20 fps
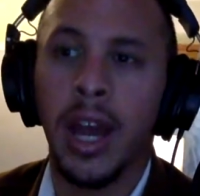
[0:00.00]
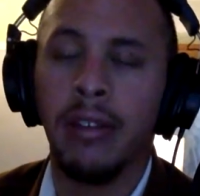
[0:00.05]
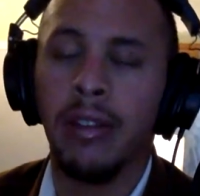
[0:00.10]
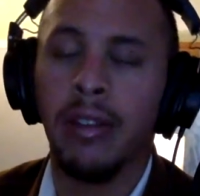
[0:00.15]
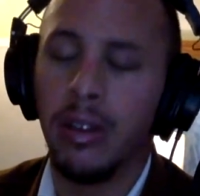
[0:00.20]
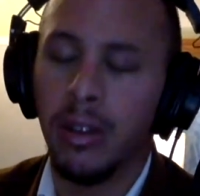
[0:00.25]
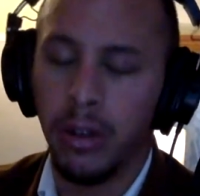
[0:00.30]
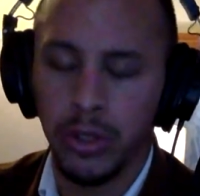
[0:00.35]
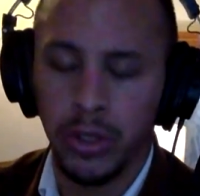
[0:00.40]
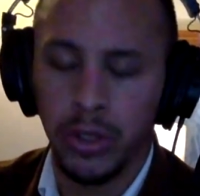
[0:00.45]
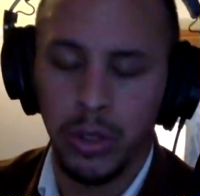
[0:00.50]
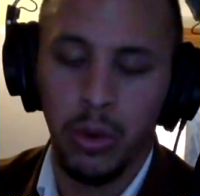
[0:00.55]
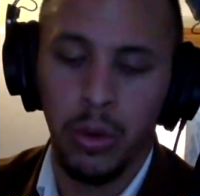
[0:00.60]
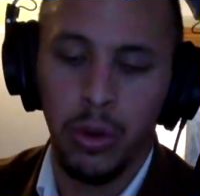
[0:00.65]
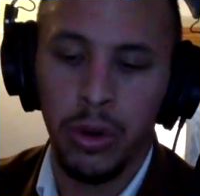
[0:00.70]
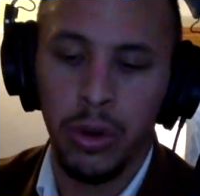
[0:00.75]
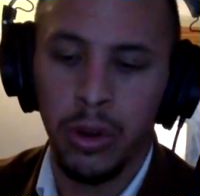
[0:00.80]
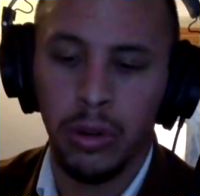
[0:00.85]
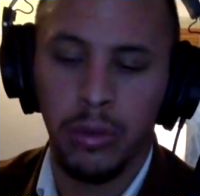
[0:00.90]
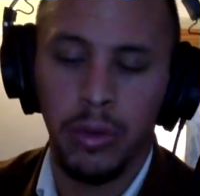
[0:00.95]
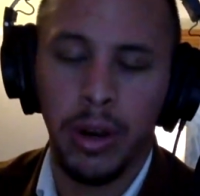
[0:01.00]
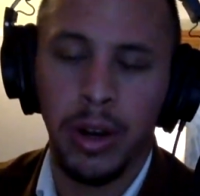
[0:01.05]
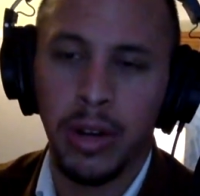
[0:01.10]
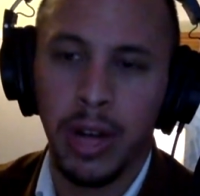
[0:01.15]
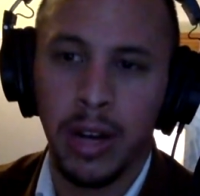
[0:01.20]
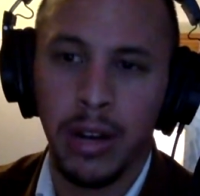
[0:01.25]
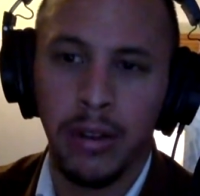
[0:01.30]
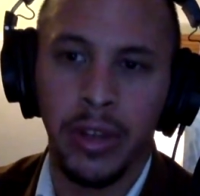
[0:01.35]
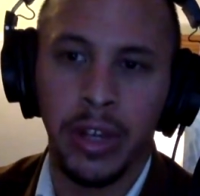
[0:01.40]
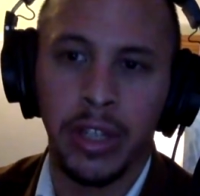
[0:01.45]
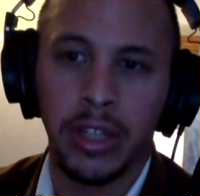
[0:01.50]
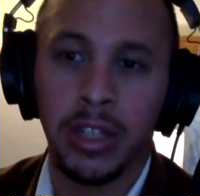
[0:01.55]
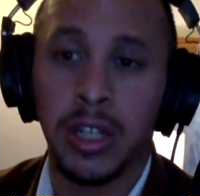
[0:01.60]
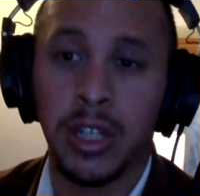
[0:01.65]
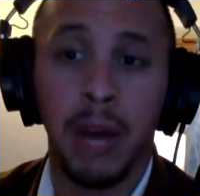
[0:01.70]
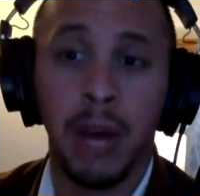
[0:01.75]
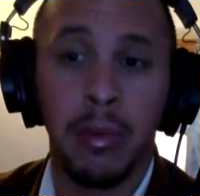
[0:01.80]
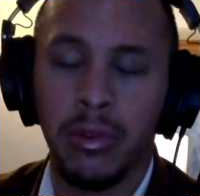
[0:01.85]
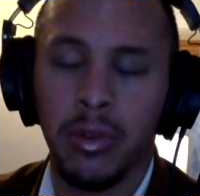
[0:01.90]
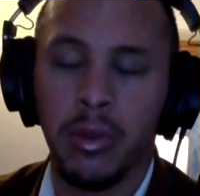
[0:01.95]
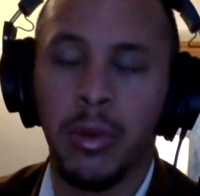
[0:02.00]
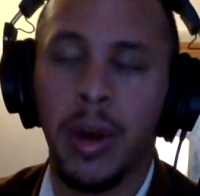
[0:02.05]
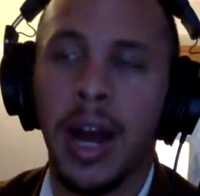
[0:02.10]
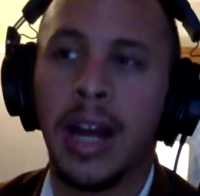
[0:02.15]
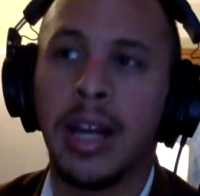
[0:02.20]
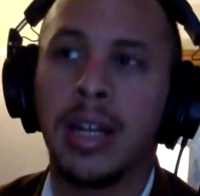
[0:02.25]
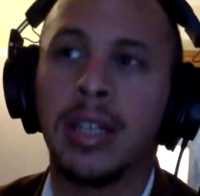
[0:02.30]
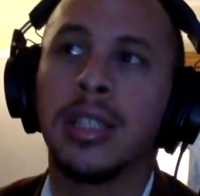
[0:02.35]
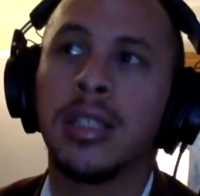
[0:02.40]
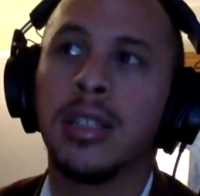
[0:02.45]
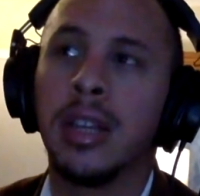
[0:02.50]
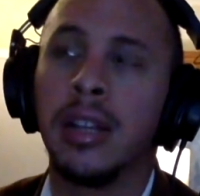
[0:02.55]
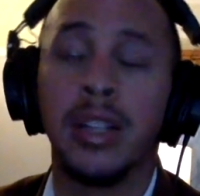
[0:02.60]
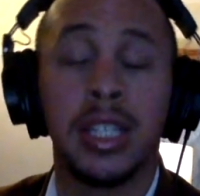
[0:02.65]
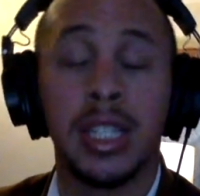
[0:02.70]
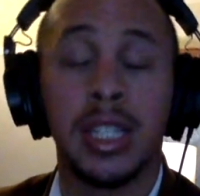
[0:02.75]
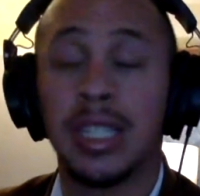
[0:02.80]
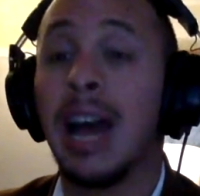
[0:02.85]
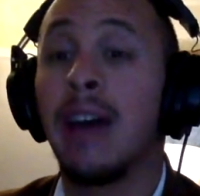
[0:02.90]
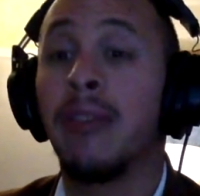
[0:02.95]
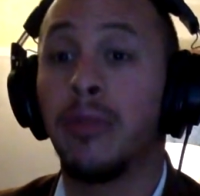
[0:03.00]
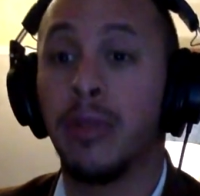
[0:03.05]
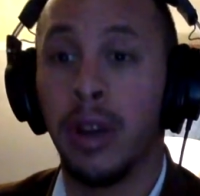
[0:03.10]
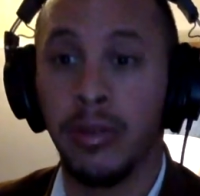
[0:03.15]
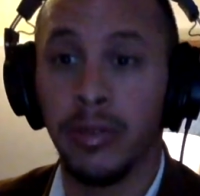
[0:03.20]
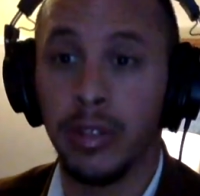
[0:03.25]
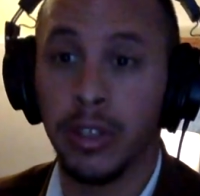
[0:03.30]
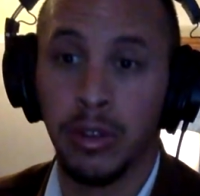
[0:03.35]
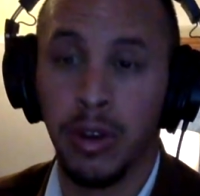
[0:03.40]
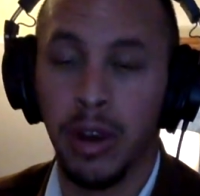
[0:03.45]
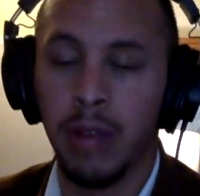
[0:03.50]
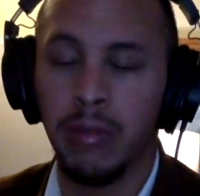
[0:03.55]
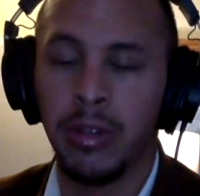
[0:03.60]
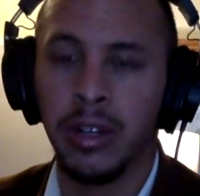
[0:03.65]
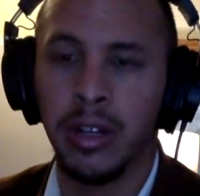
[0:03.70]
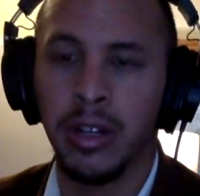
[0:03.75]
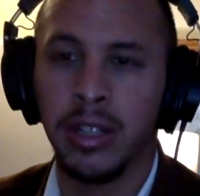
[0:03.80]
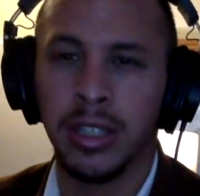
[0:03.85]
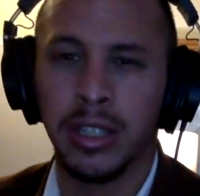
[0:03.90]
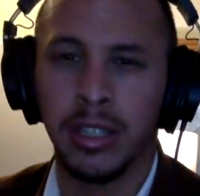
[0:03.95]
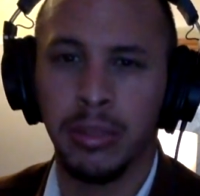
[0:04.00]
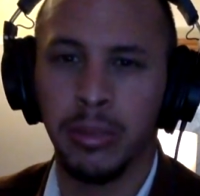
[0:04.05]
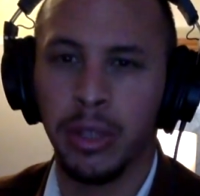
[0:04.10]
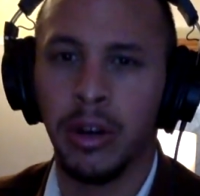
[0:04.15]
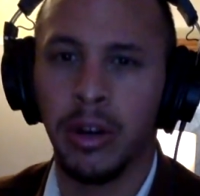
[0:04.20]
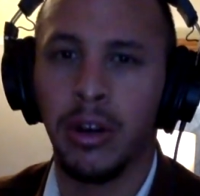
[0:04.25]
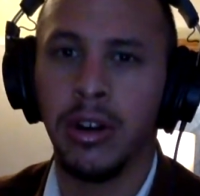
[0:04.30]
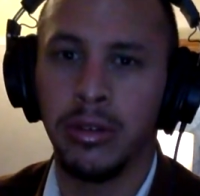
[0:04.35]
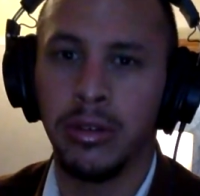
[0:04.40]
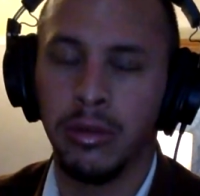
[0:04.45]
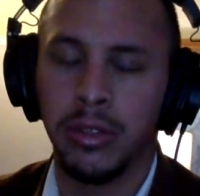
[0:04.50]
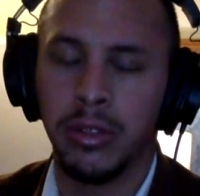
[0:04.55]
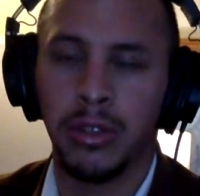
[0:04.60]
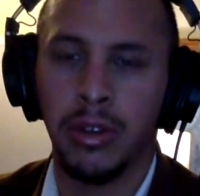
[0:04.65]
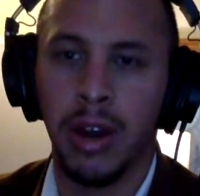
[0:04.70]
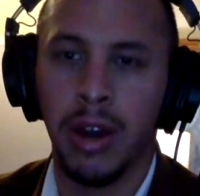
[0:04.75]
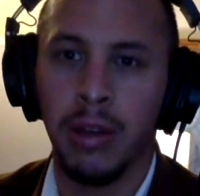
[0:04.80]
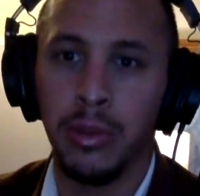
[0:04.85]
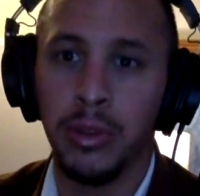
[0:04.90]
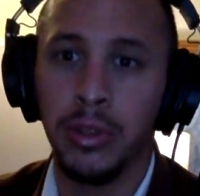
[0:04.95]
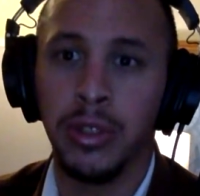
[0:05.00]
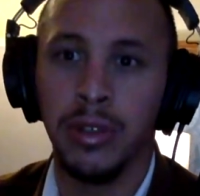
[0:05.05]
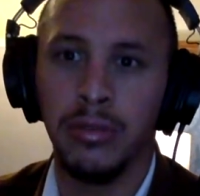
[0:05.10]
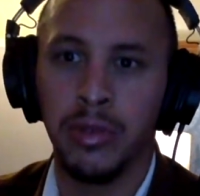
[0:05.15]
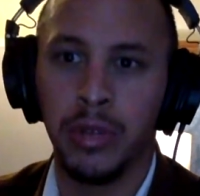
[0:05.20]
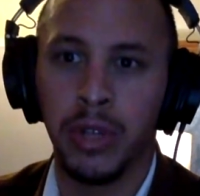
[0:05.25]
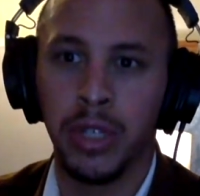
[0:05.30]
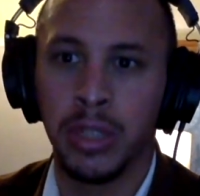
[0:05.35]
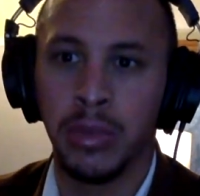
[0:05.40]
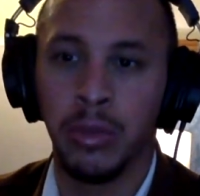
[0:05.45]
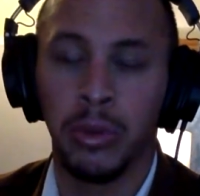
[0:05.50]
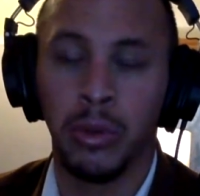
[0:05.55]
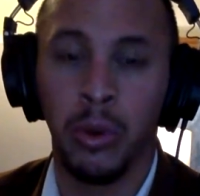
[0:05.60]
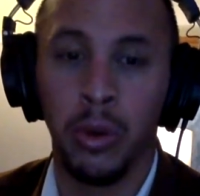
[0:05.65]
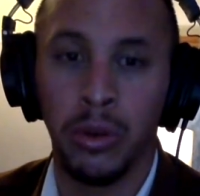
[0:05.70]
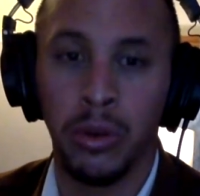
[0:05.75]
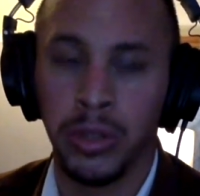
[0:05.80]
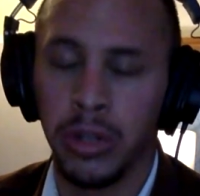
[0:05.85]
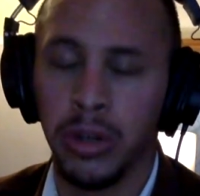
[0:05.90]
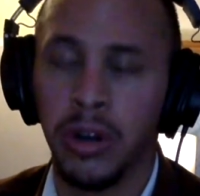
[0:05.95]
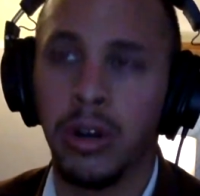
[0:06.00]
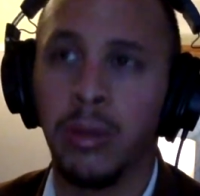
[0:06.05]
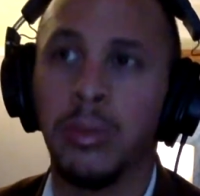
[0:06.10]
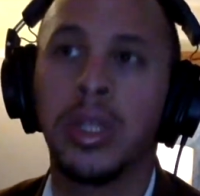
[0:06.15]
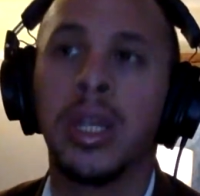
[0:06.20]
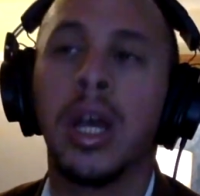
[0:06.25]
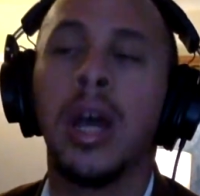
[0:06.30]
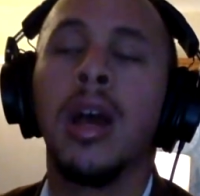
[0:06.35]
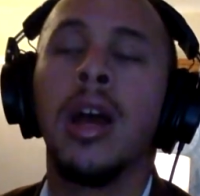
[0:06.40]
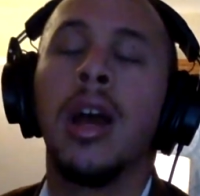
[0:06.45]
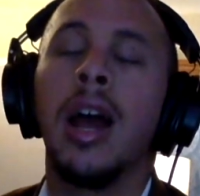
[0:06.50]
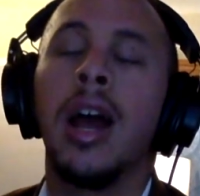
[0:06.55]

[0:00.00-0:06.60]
and then also oil around kind of like the top of the wax. And this is after I've inscribed it, because it's a bit hard to inscribe once you've dressed it with oils and herbs.